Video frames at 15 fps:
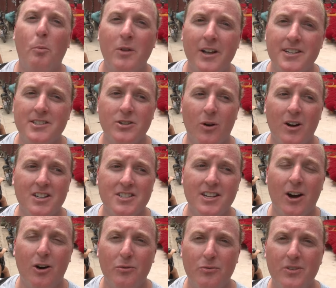place to
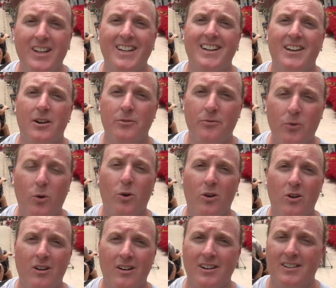ourselves
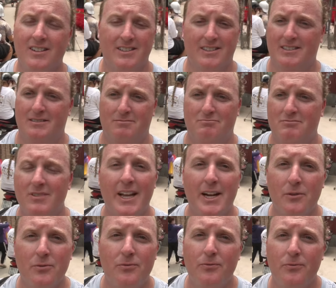for
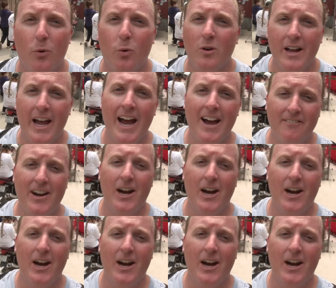like 4.5